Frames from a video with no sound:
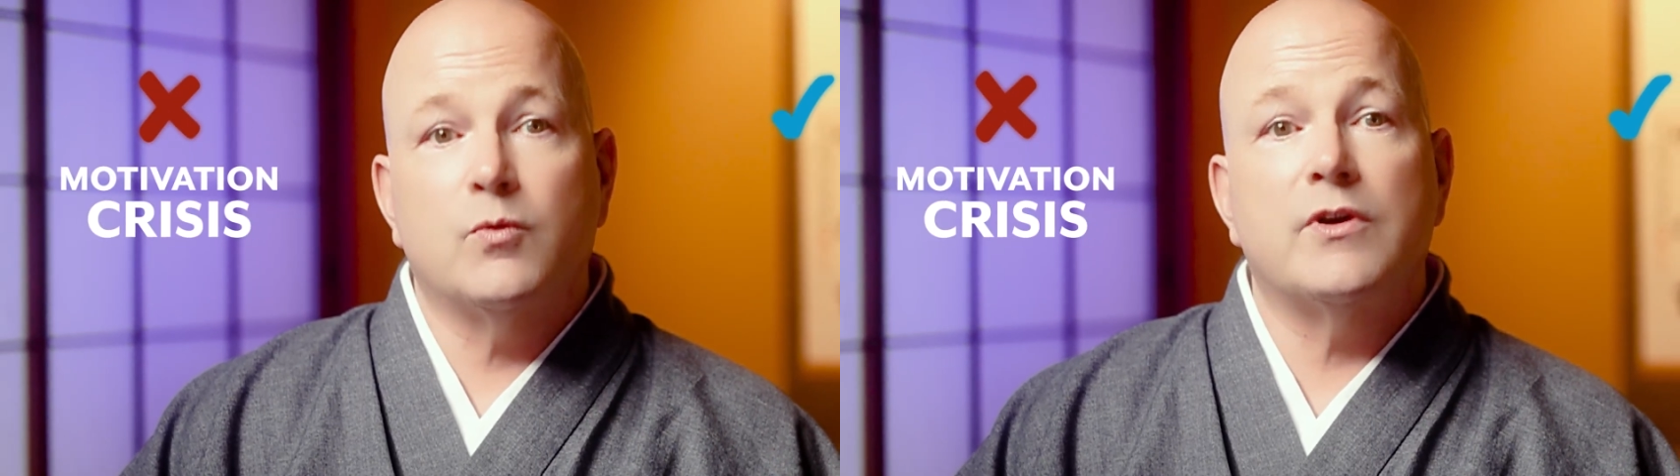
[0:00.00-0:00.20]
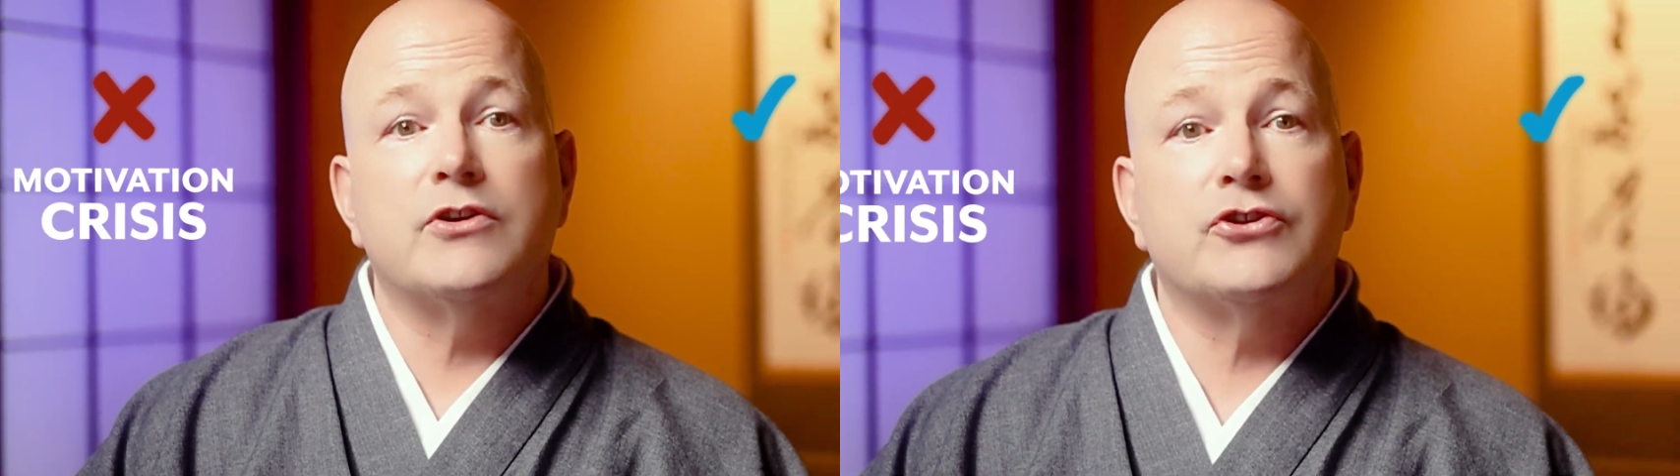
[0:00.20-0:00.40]

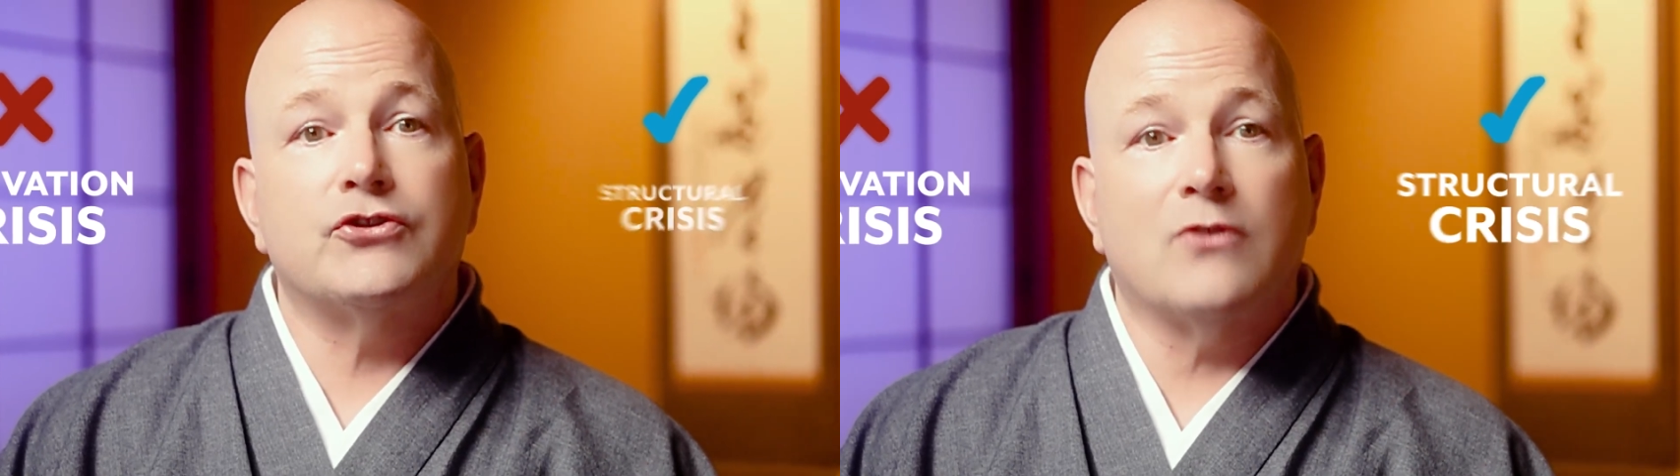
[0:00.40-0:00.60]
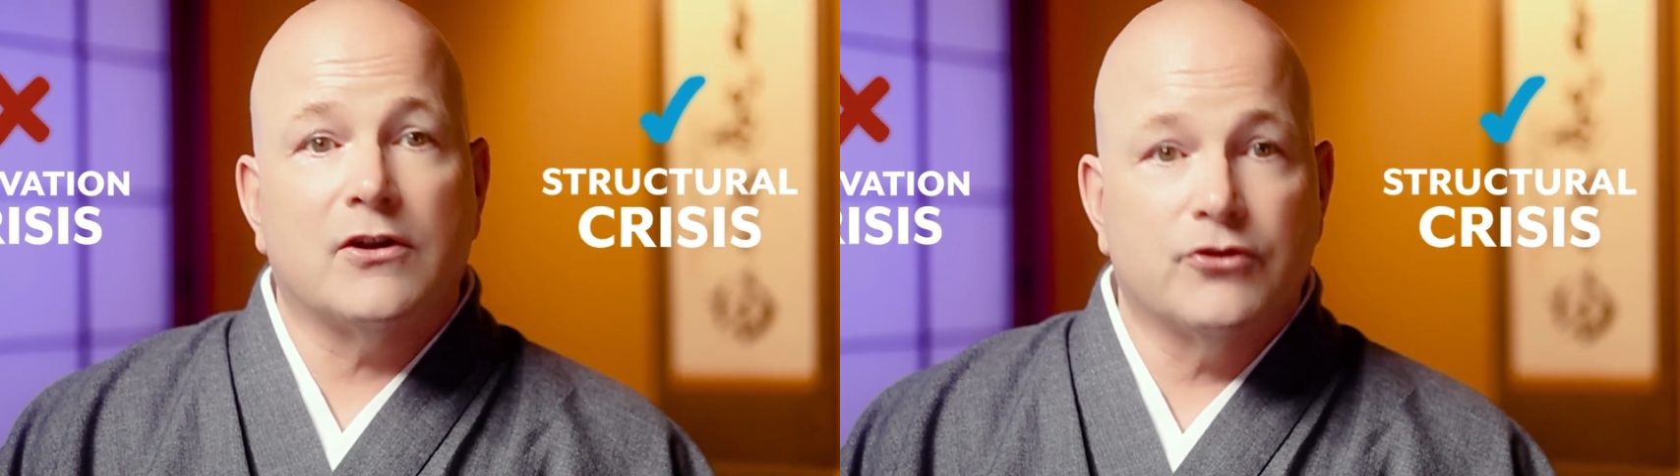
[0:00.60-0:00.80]
we're in a
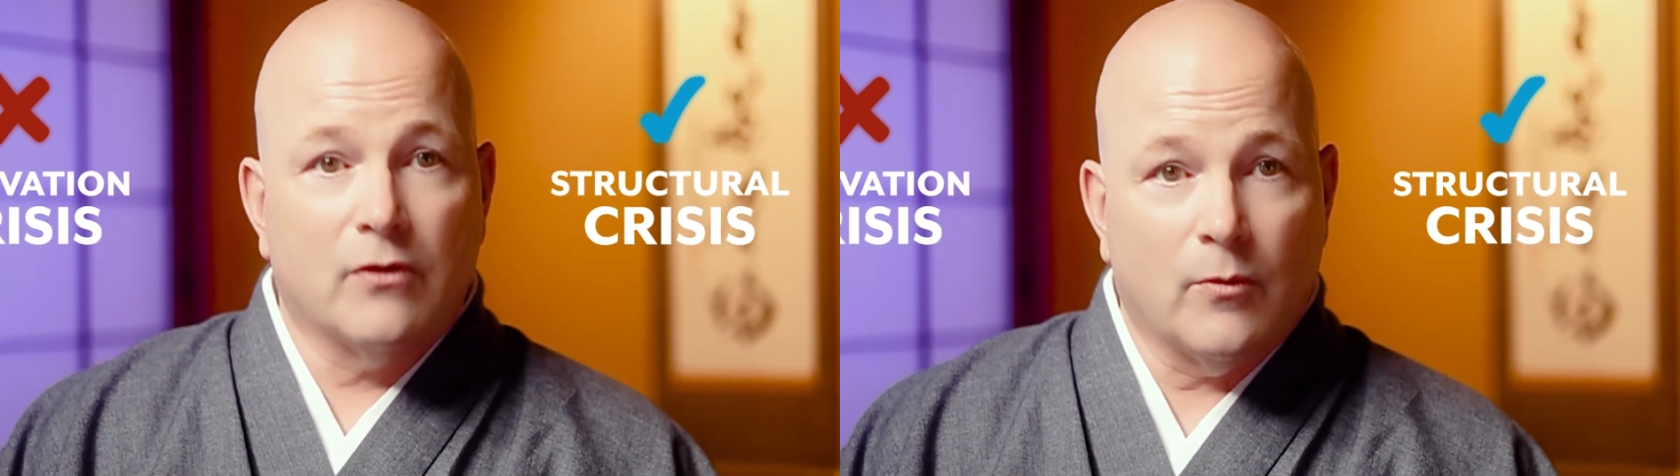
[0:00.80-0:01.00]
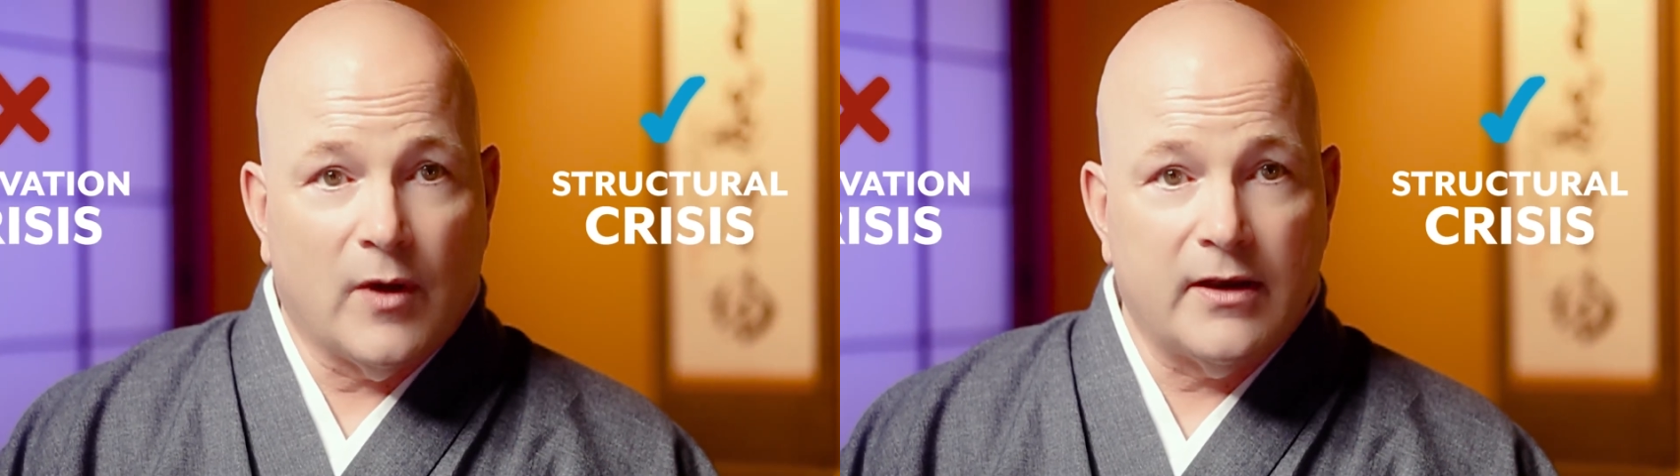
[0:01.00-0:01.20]

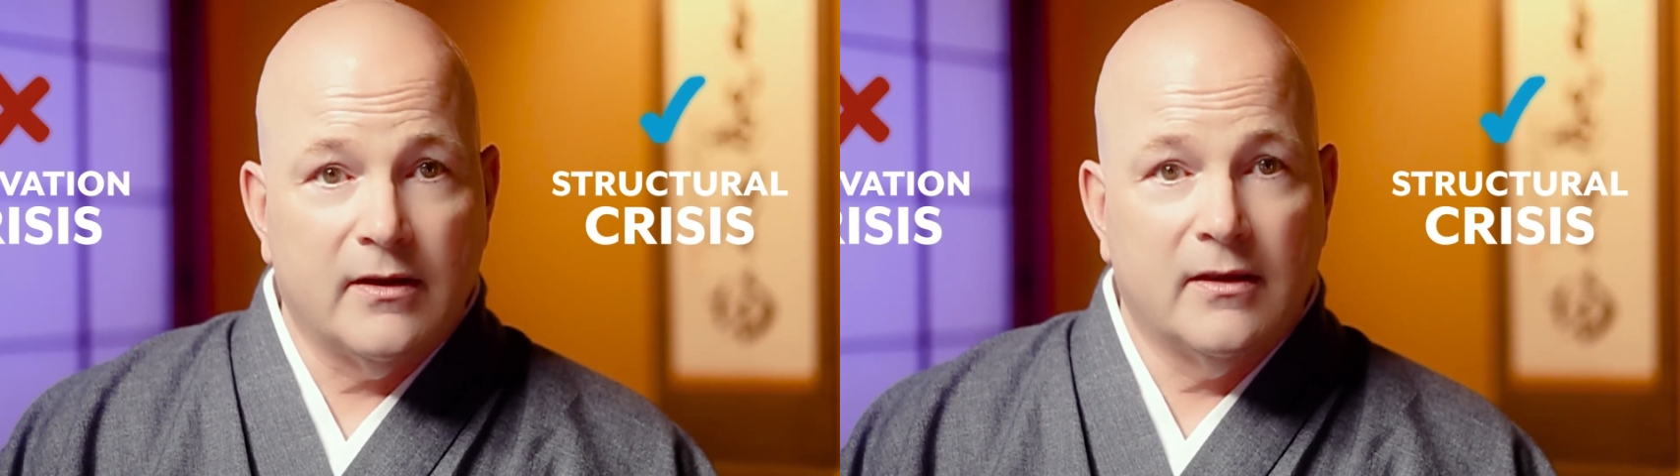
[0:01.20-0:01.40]
structural one.